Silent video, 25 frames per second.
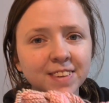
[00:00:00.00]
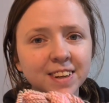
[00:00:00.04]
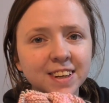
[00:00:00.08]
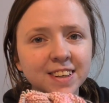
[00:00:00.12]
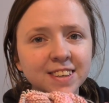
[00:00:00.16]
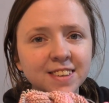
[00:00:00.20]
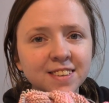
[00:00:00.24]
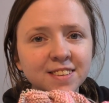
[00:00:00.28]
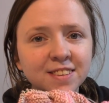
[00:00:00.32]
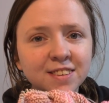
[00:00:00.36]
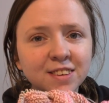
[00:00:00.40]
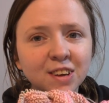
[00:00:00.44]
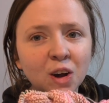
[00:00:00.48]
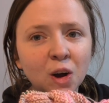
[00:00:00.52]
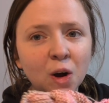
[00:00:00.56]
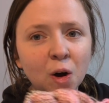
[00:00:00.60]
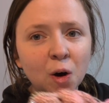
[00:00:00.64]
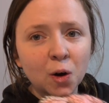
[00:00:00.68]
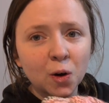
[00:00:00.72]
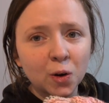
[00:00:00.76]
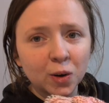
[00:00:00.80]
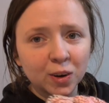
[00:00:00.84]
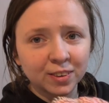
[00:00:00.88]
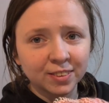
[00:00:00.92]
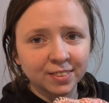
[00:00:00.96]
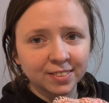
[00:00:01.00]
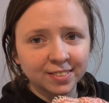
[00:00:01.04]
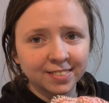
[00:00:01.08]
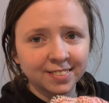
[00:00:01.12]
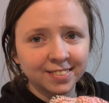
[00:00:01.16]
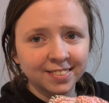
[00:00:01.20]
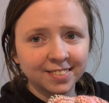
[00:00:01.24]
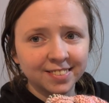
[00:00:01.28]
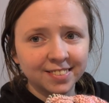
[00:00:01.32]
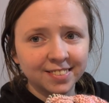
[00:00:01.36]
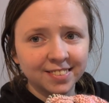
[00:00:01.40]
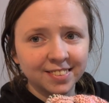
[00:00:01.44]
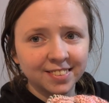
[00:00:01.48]
is
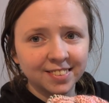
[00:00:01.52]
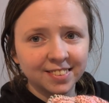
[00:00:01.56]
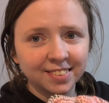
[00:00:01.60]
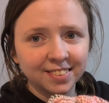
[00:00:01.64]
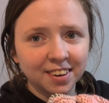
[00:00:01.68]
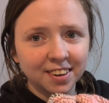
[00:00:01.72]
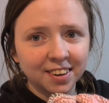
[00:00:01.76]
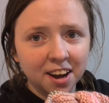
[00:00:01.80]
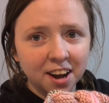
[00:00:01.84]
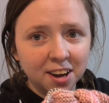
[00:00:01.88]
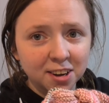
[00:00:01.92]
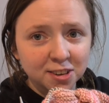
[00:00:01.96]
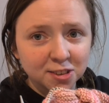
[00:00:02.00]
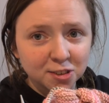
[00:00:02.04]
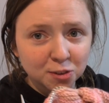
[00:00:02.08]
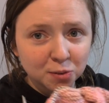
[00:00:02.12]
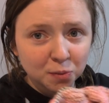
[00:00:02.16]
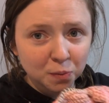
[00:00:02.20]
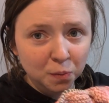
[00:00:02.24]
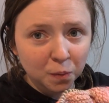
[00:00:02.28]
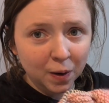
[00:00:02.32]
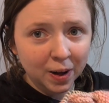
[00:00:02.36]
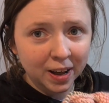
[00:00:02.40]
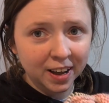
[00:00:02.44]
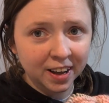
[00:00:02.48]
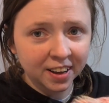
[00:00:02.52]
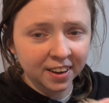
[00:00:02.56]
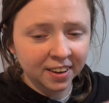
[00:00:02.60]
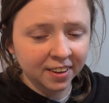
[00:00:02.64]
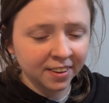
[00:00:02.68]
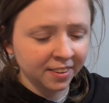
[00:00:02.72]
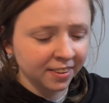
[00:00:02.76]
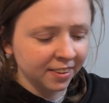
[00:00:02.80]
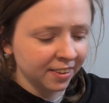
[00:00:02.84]
cursed, I swear.